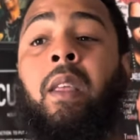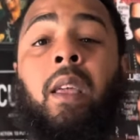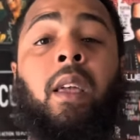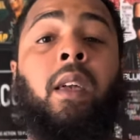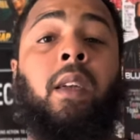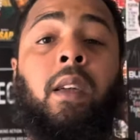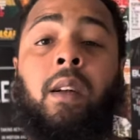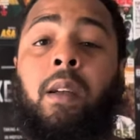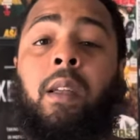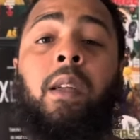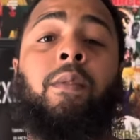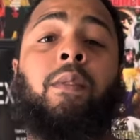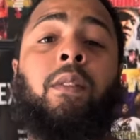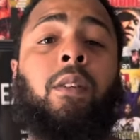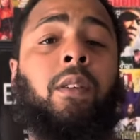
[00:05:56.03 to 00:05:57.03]
He could
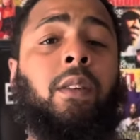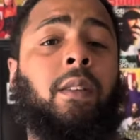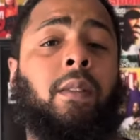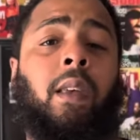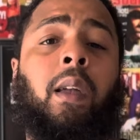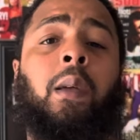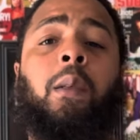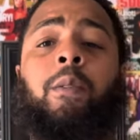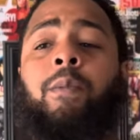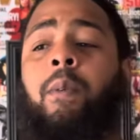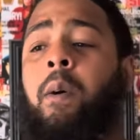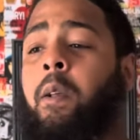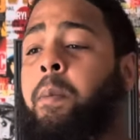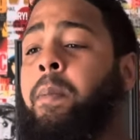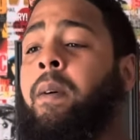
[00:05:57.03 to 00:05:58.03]
even take it as
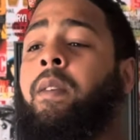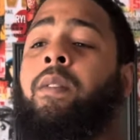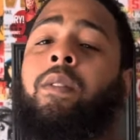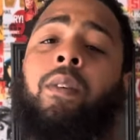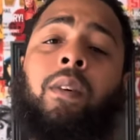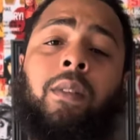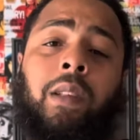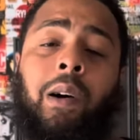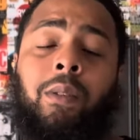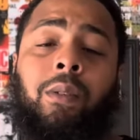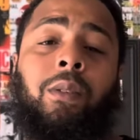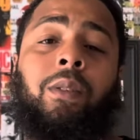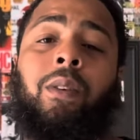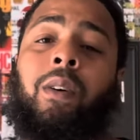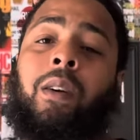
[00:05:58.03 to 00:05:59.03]
far as putting joints out in
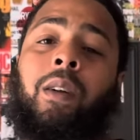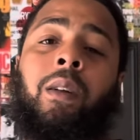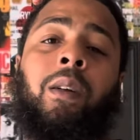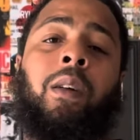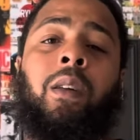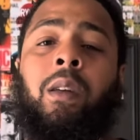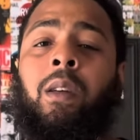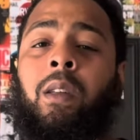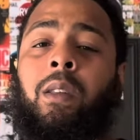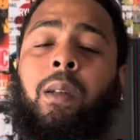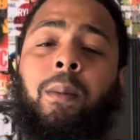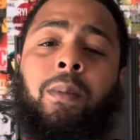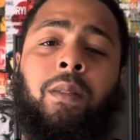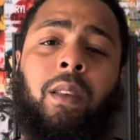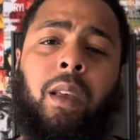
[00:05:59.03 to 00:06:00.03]
New York. You
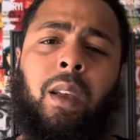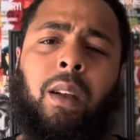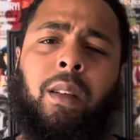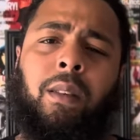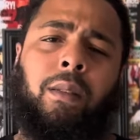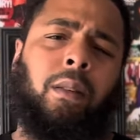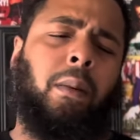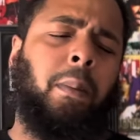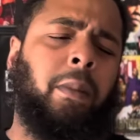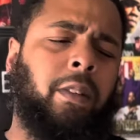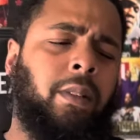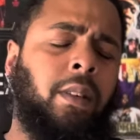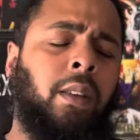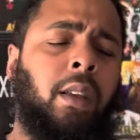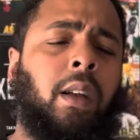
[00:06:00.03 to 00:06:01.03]
know what I'm saying? Because
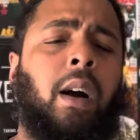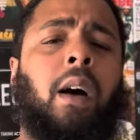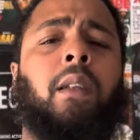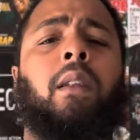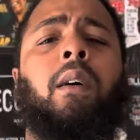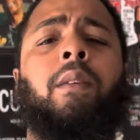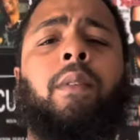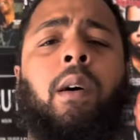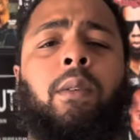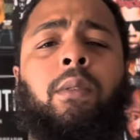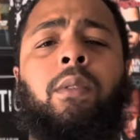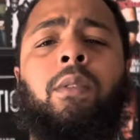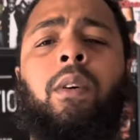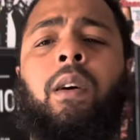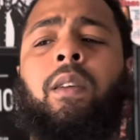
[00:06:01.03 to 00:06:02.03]
see, got love out in
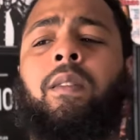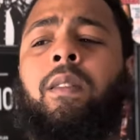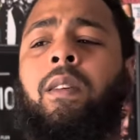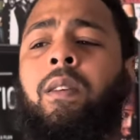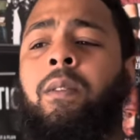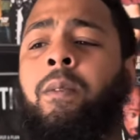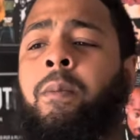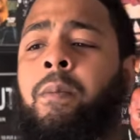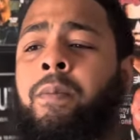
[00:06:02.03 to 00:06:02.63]
New York too.